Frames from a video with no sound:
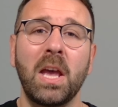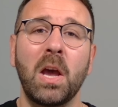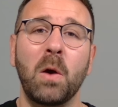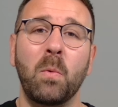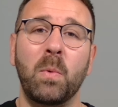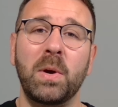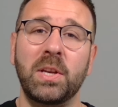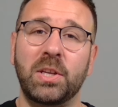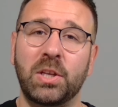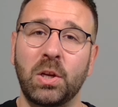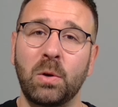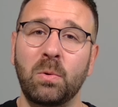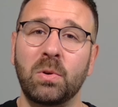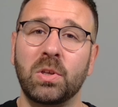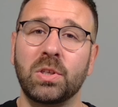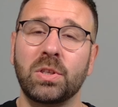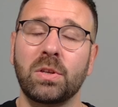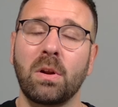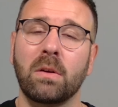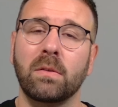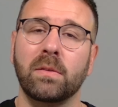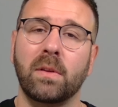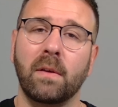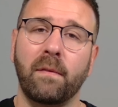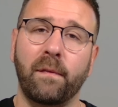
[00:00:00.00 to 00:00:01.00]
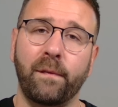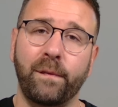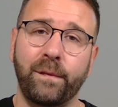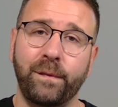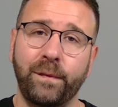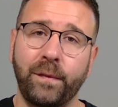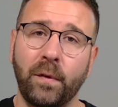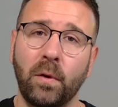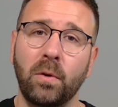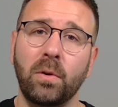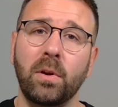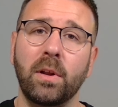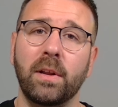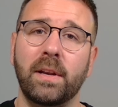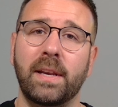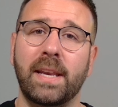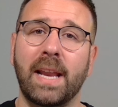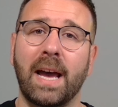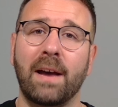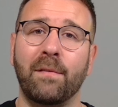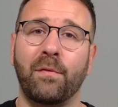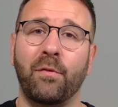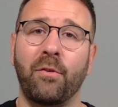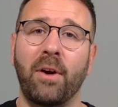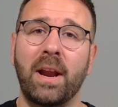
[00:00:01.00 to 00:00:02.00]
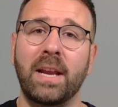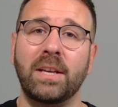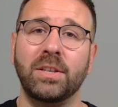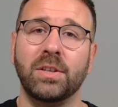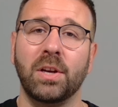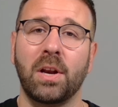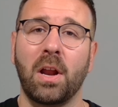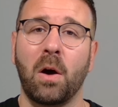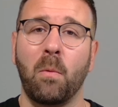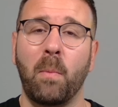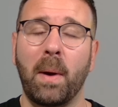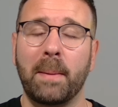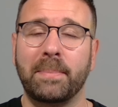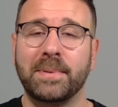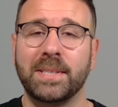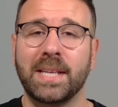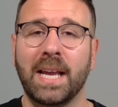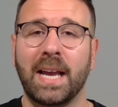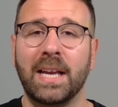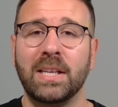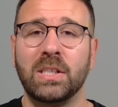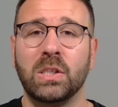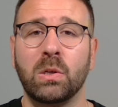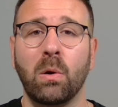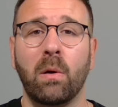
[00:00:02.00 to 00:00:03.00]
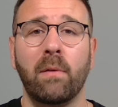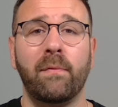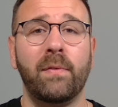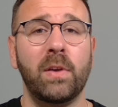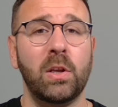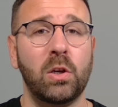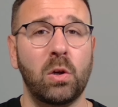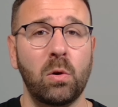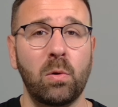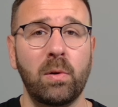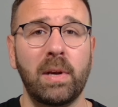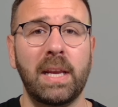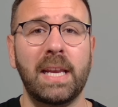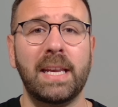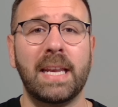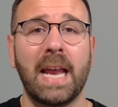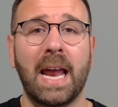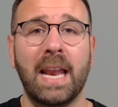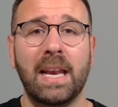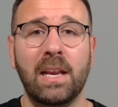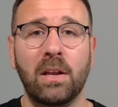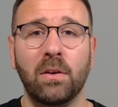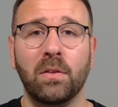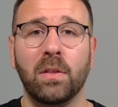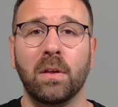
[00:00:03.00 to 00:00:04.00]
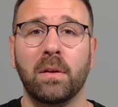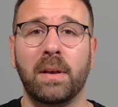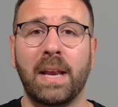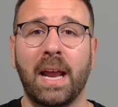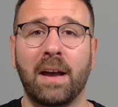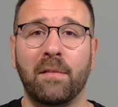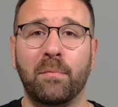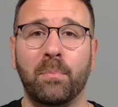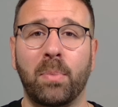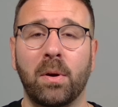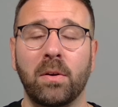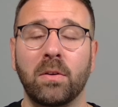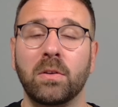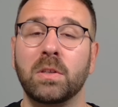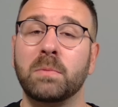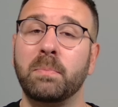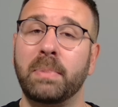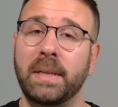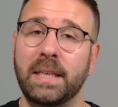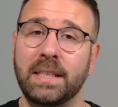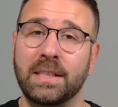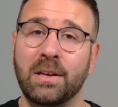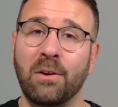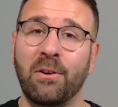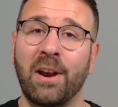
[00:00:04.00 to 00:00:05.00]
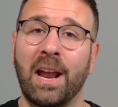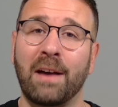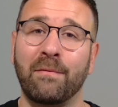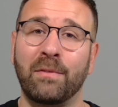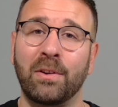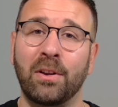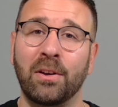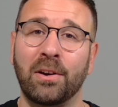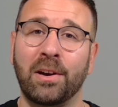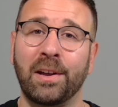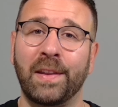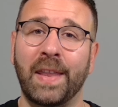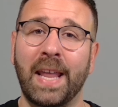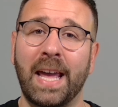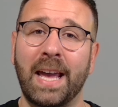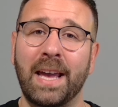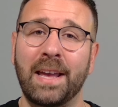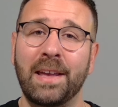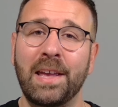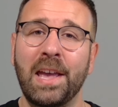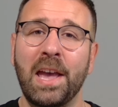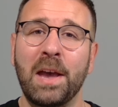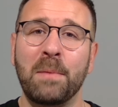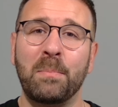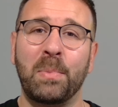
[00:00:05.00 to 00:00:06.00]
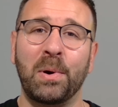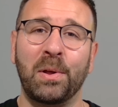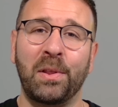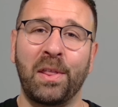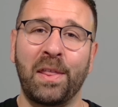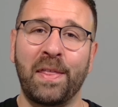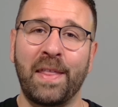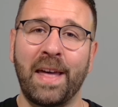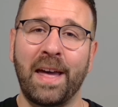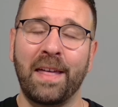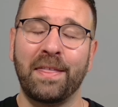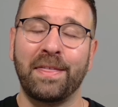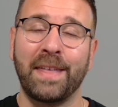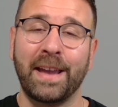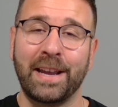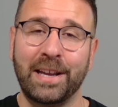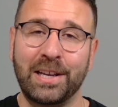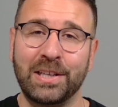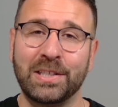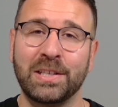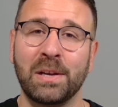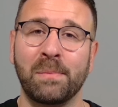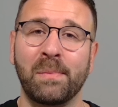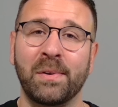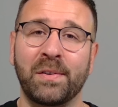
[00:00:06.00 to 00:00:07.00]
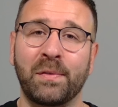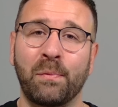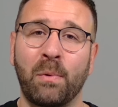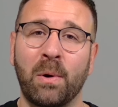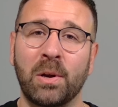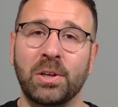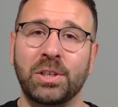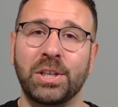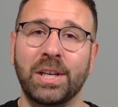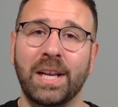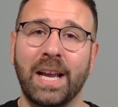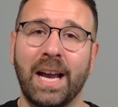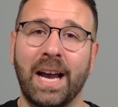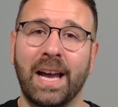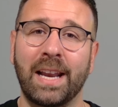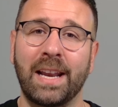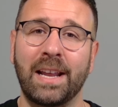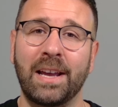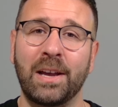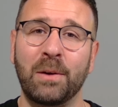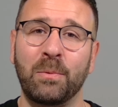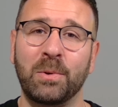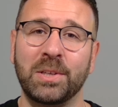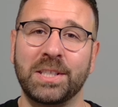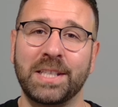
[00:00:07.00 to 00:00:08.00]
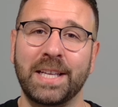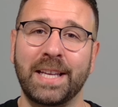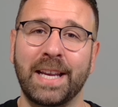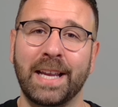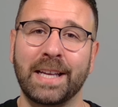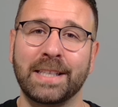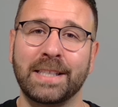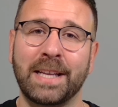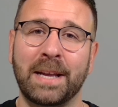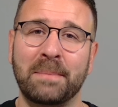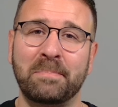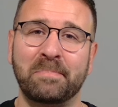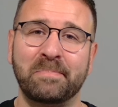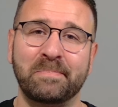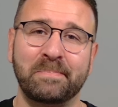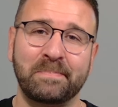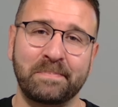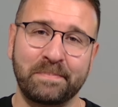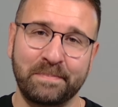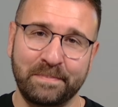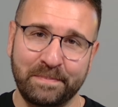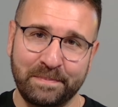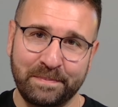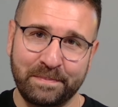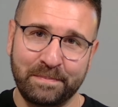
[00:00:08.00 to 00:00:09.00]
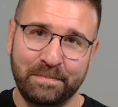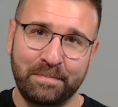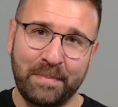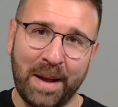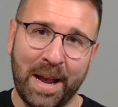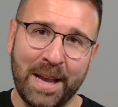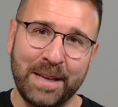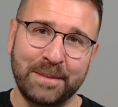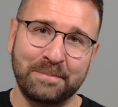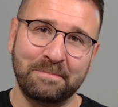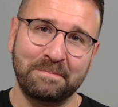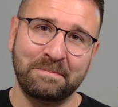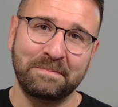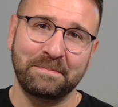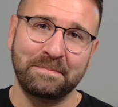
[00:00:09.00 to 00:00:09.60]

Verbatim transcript: We do stock the full NAF range on our website, so if you do need any other NAF products, please go and have a look on there. But other than that, thank you so much for watching and uh, we'll see you next time. Bye.